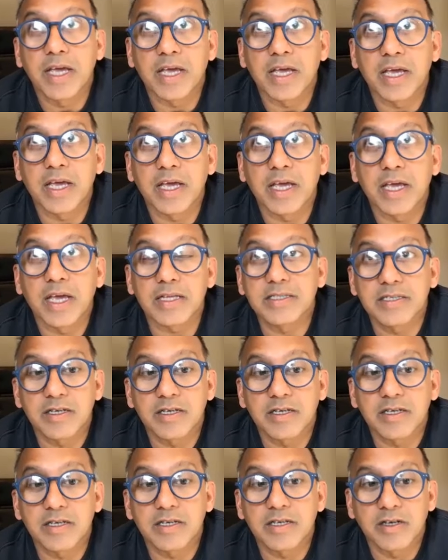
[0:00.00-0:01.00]

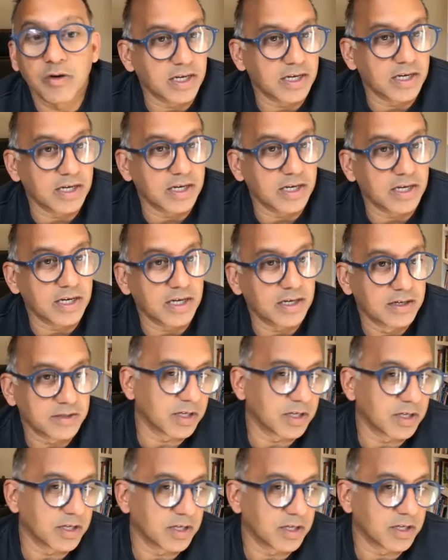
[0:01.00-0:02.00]
it's quicker.
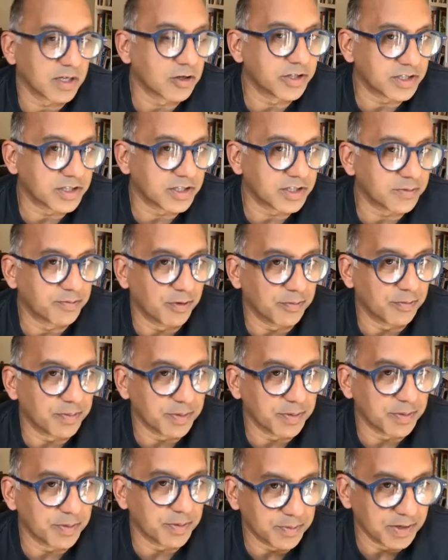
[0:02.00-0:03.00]
Contrary to
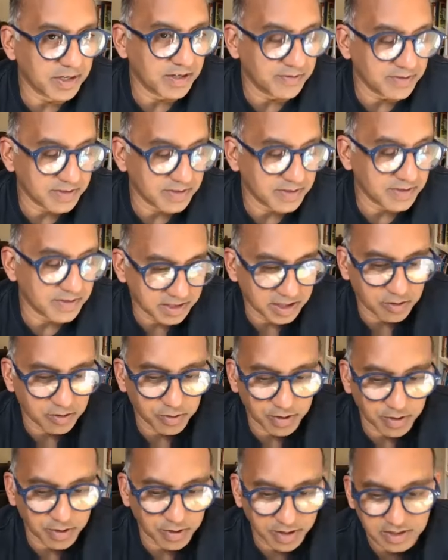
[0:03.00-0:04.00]
what people believe, it's
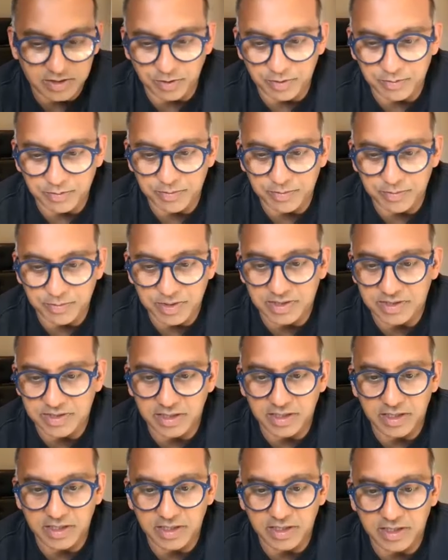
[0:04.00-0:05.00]
actually quicker to win
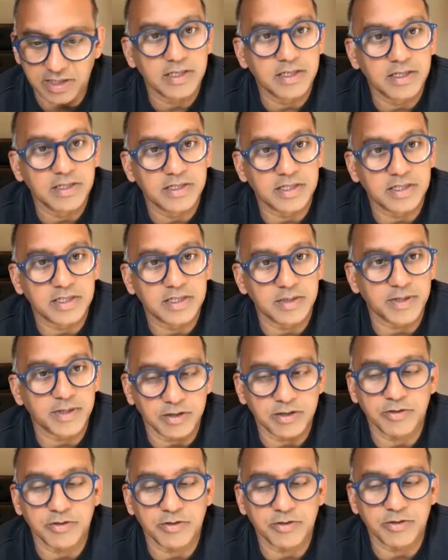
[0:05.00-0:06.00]
business
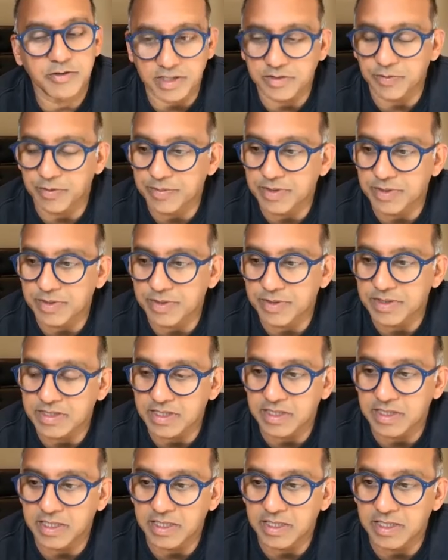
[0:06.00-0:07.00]
typically it's quicker to win
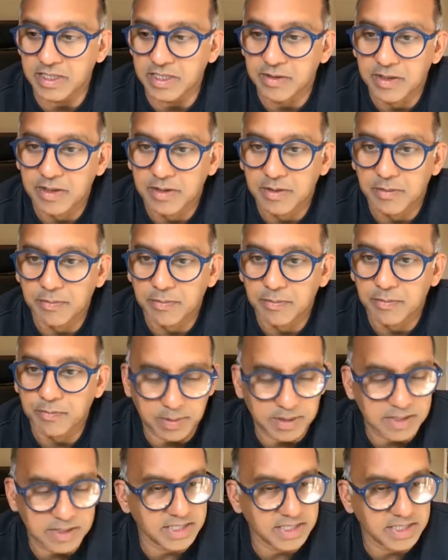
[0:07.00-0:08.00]
business in the
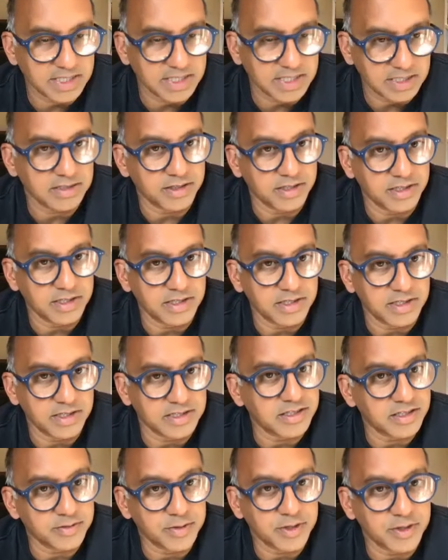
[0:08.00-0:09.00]
public sector than it
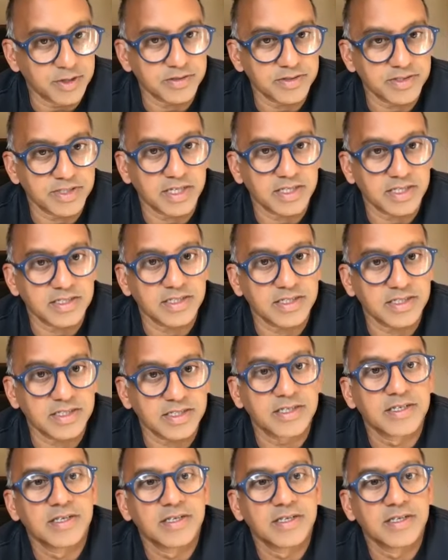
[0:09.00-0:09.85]
is in the commercial sector.